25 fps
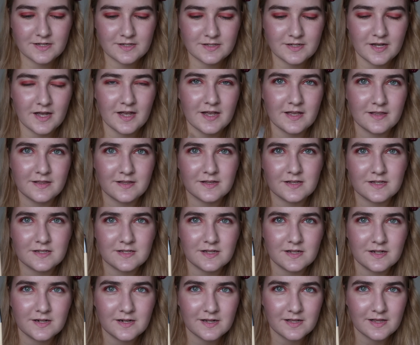take this
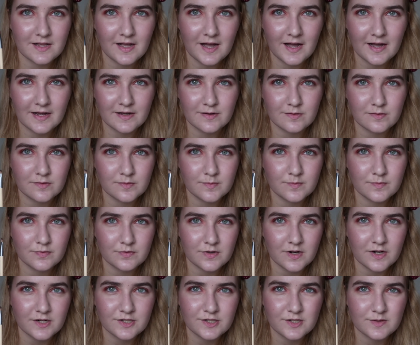little angled
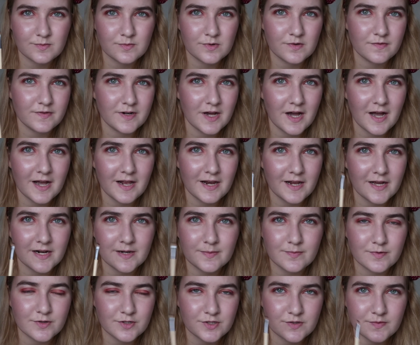brush. It's more of an
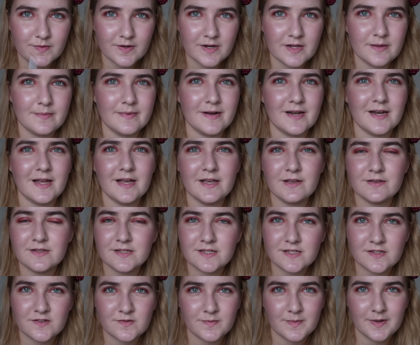eyeliner brush really, but I like
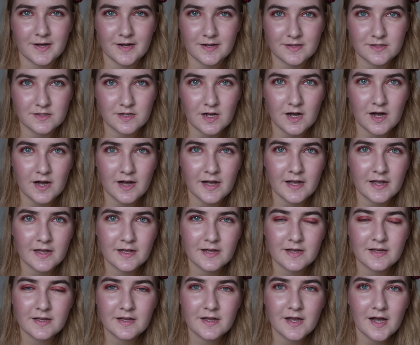using this for my under eye.
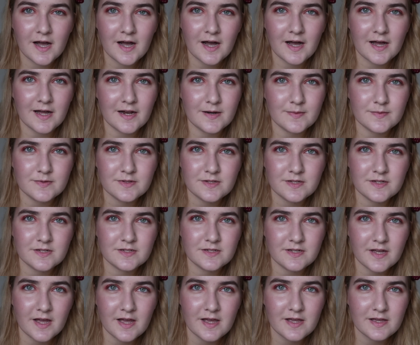And I'm just going
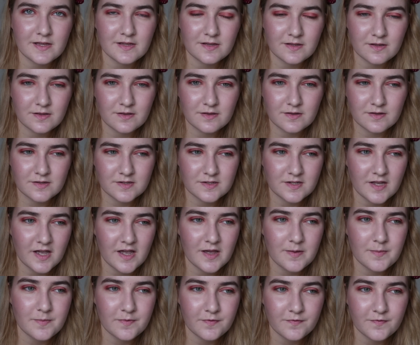to take the
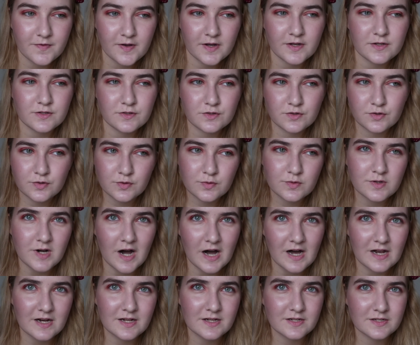same first two
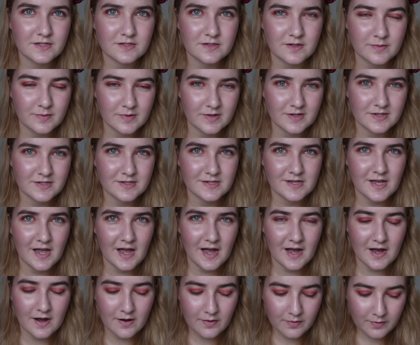colours. So I'm going to see
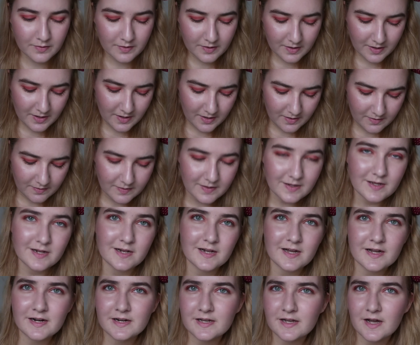how the
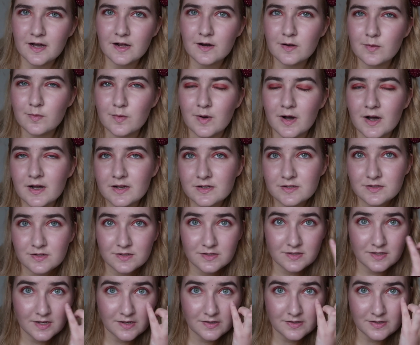lighter colour works
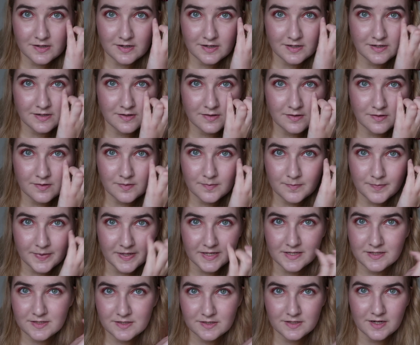just as a little
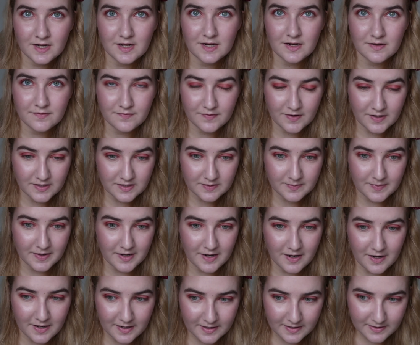base colour for under my
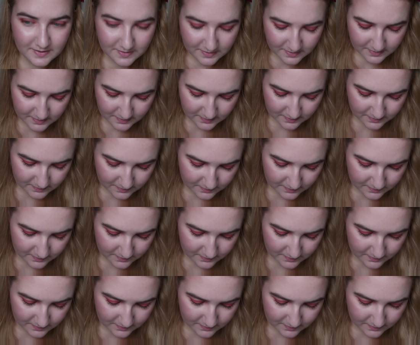eyes.